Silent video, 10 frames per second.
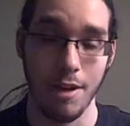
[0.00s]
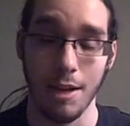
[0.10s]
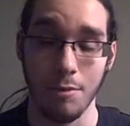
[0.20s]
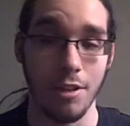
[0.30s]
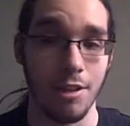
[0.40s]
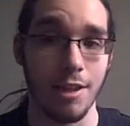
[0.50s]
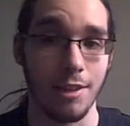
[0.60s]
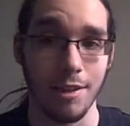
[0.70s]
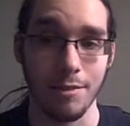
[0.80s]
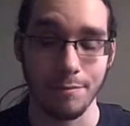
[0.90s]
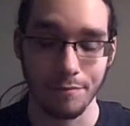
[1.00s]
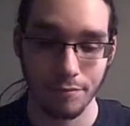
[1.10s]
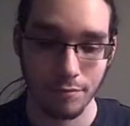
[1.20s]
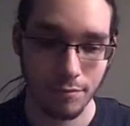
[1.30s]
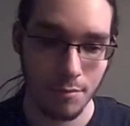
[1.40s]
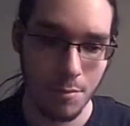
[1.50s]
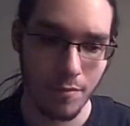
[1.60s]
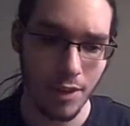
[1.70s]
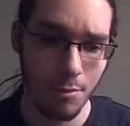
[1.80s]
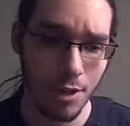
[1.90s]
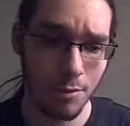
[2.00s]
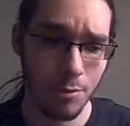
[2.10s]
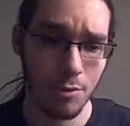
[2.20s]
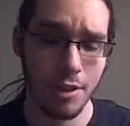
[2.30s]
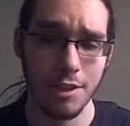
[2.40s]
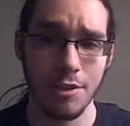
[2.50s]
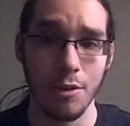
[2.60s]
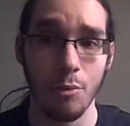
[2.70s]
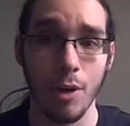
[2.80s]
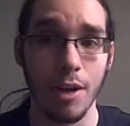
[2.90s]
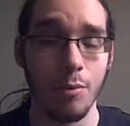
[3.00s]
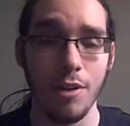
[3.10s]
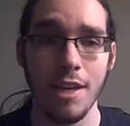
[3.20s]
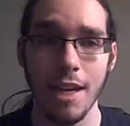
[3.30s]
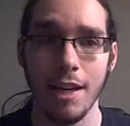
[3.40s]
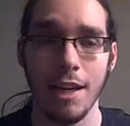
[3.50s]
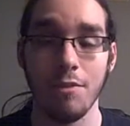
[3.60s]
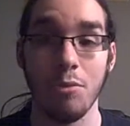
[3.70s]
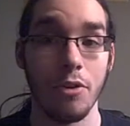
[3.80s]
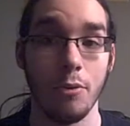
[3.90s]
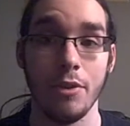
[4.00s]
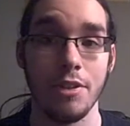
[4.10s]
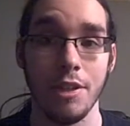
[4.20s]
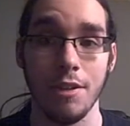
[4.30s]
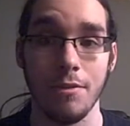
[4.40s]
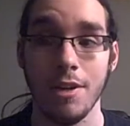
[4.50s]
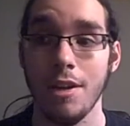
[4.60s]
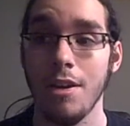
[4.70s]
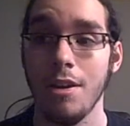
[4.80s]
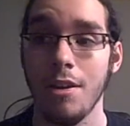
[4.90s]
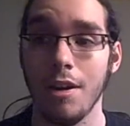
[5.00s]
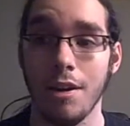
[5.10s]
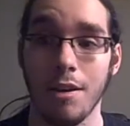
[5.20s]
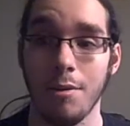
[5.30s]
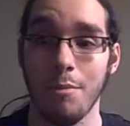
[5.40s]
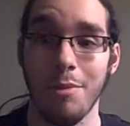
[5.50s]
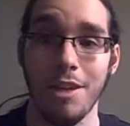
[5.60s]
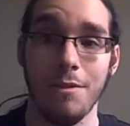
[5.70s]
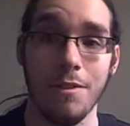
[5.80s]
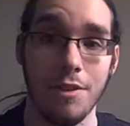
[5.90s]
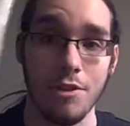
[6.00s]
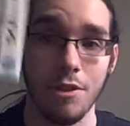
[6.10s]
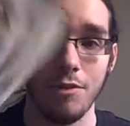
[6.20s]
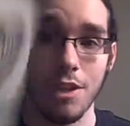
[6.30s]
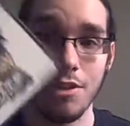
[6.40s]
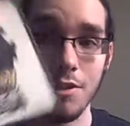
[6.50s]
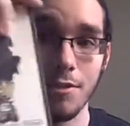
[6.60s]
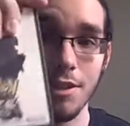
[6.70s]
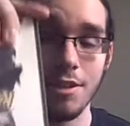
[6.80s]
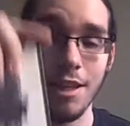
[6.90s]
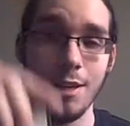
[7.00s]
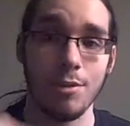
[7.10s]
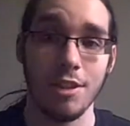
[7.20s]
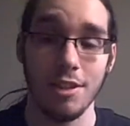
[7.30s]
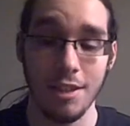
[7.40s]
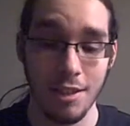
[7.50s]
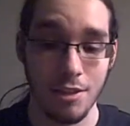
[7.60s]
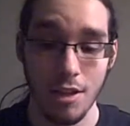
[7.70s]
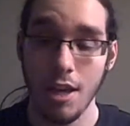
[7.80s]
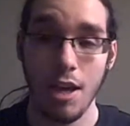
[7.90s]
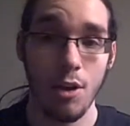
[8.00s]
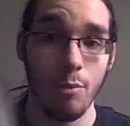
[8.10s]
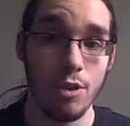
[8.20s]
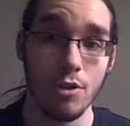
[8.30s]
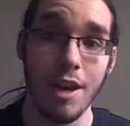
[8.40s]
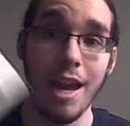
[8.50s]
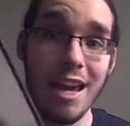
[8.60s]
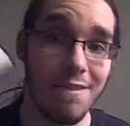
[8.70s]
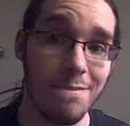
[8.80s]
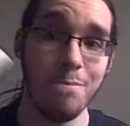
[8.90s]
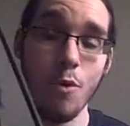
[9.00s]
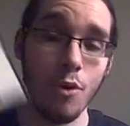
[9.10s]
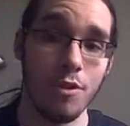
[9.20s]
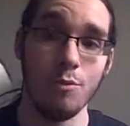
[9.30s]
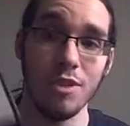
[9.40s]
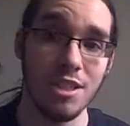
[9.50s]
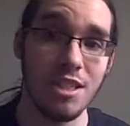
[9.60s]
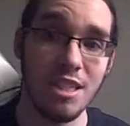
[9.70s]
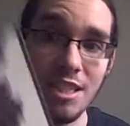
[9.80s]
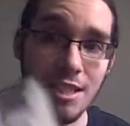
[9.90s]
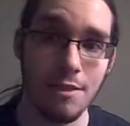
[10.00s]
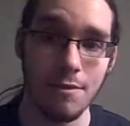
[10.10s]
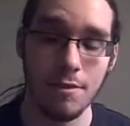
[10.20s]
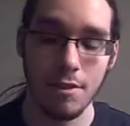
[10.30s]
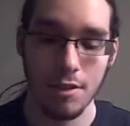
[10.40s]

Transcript: I really like that. But I would really like to know why we can't have more than one save. By the 5th generation of these games on the DS, we should have more than one save.